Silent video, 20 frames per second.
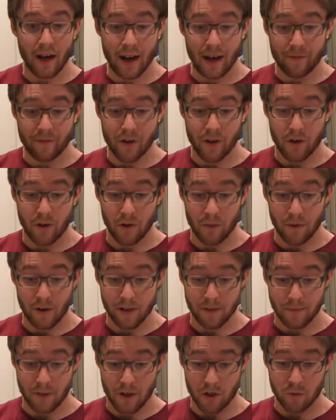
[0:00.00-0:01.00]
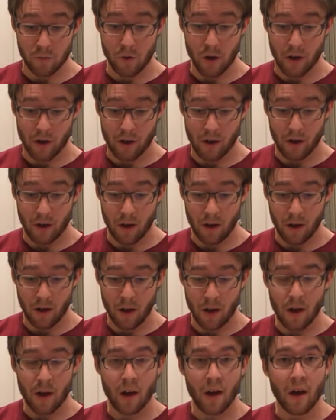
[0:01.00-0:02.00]
not have to do as much work.
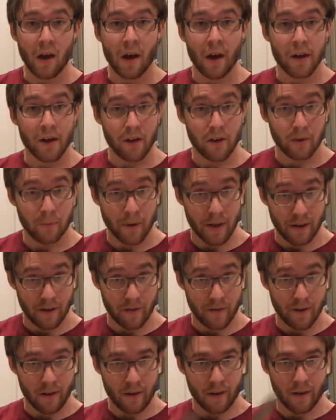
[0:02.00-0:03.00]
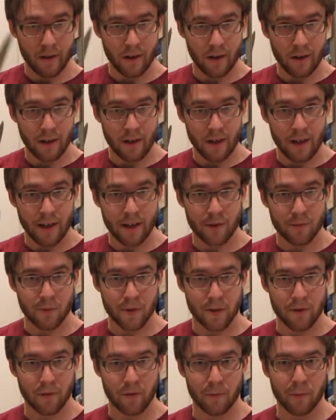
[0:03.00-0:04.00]
Another benefit is
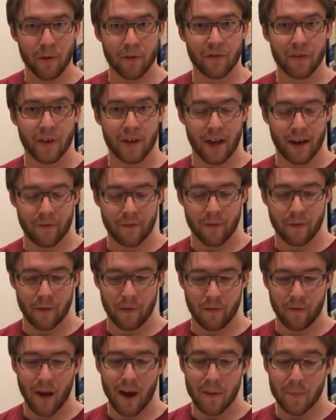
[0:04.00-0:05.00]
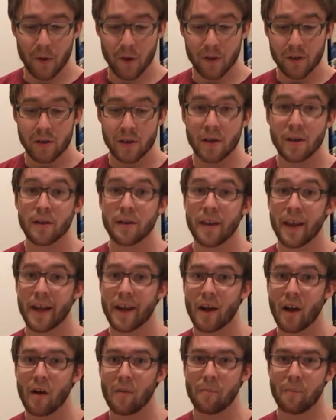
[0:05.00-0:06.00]
when you remove the knife from the fibers, they
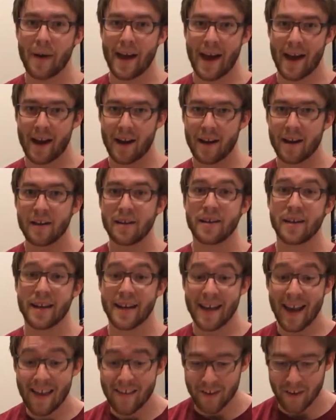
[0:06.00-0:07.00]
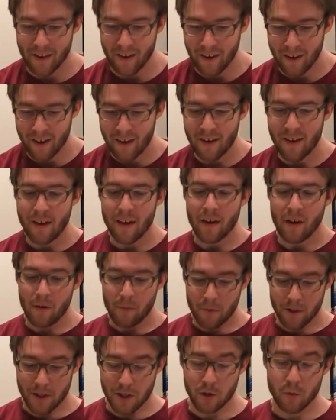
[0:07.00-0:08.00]
come back together,
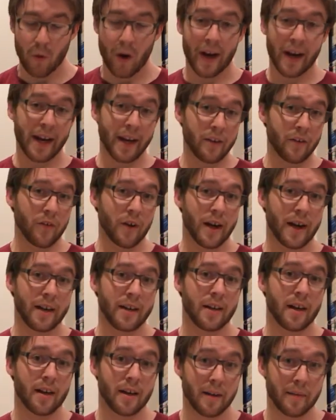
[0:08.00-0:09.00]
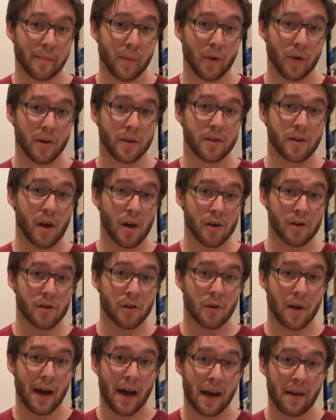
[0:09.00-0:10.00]
which is why end grain cutting boards
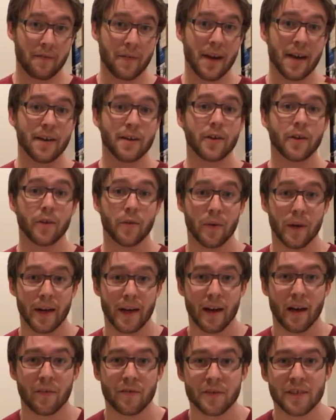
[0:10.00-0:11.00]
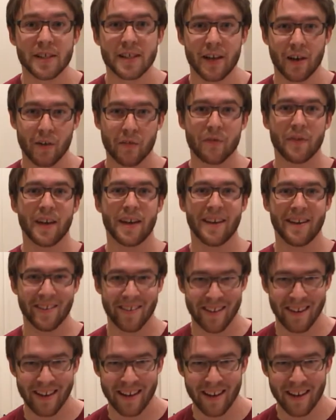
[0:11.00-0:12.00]
also have a degree of
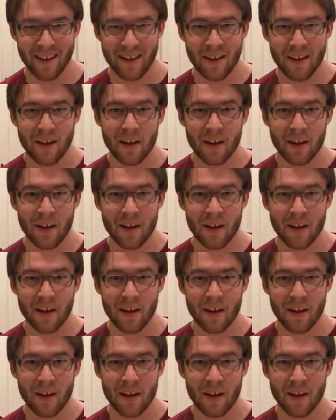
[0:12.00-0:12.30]
self-healing.